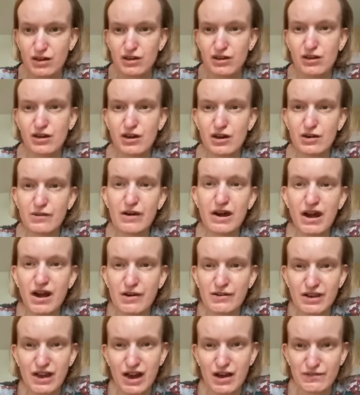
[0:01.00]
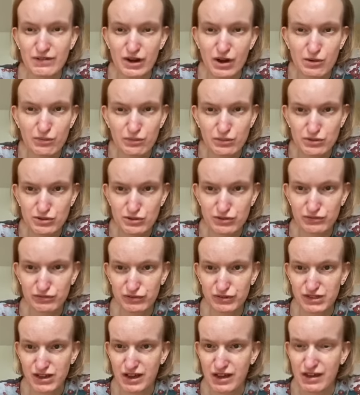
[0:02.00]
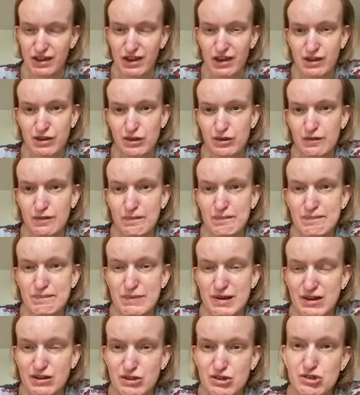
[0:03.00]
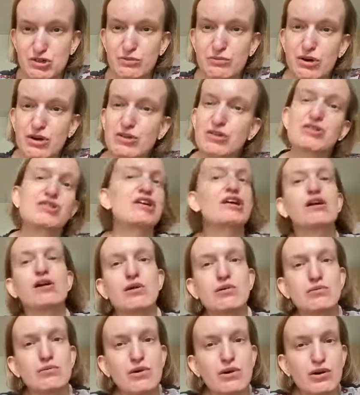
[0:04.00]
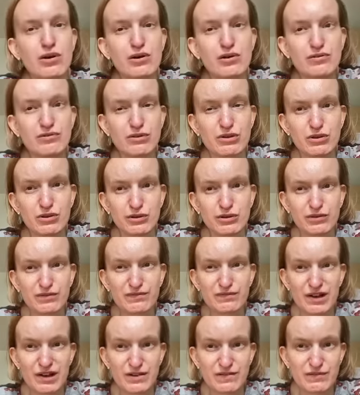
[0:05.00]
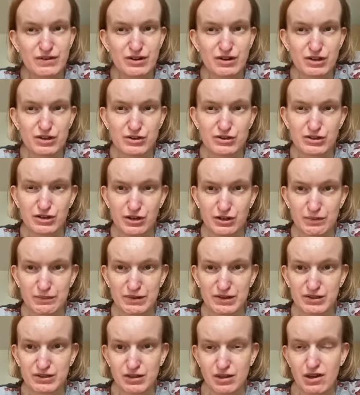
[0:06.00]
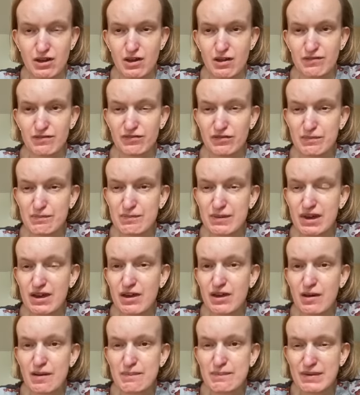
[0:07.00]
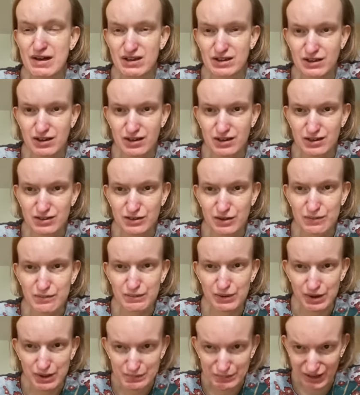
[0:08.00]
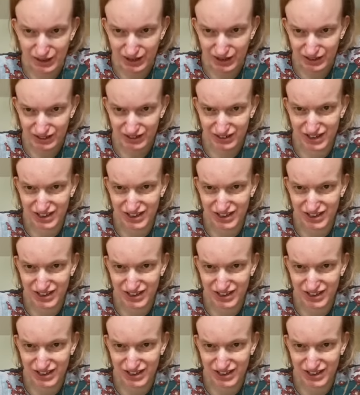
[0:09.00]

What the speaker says: You know how you're having a wonderful day and you're binge watching one of your favourite YouTubers? For me, mine is Molly Burke.